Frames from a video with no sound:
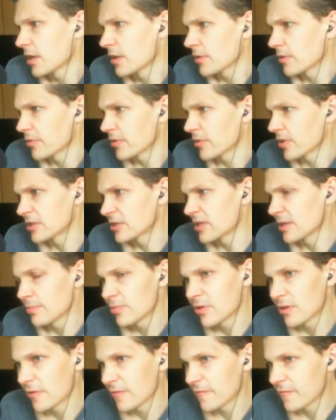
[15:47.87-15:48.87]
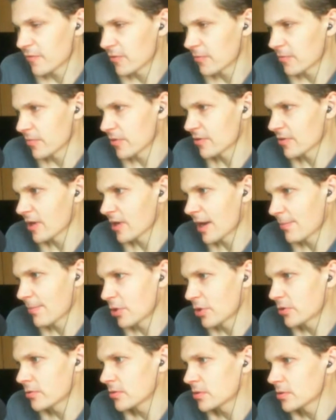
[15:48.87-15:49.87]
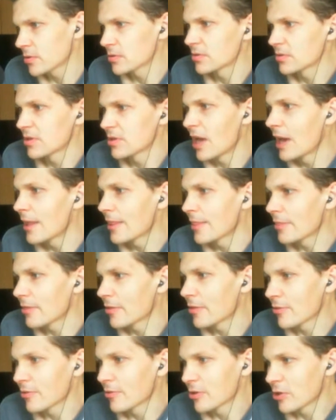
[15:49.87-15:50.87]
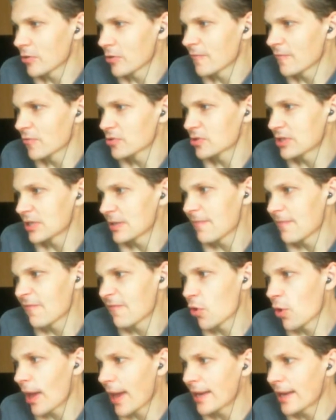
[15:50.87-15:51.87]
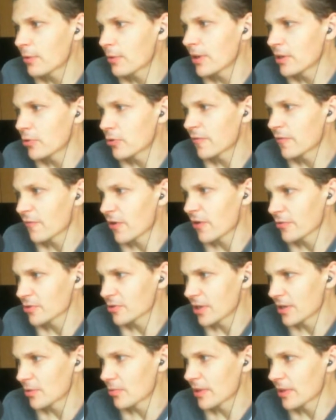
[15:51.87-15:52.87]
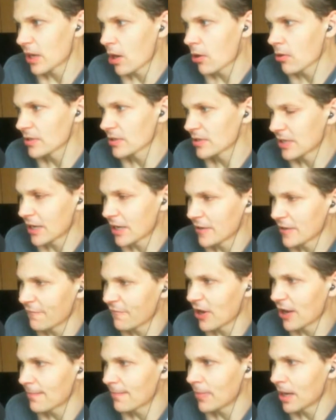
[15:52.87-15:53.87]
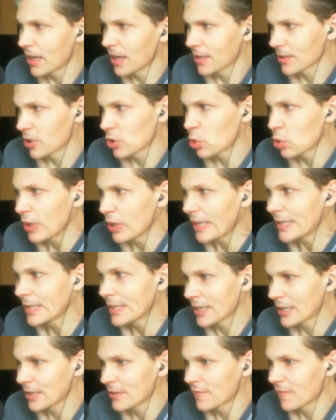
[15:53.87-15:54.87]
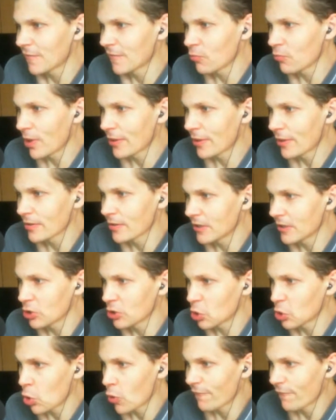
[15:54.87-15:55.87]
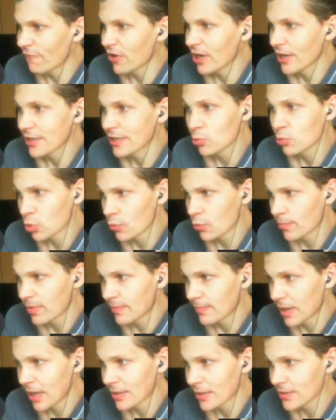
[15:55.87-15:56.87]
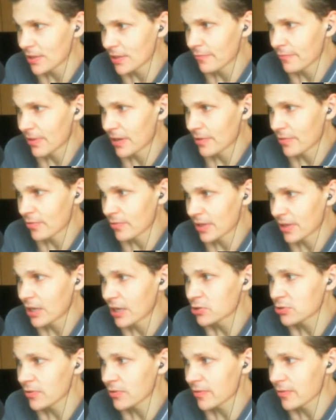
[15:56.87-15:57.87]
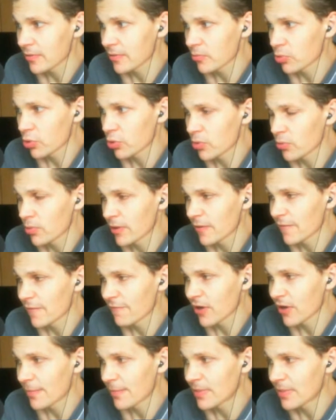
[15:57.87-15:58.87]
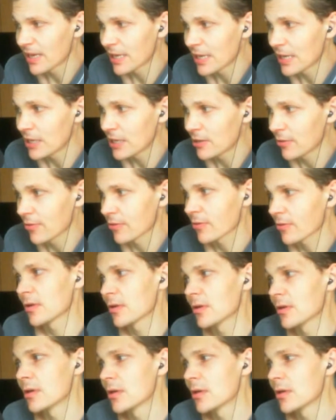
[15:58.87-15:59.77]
Our second tip is from Sabo. "This is a useful tip for anyone who is frustrated with a Korotani fight bug. A good indicator of whether your fight will be bugged is based on the entrance of the room where the fight begins.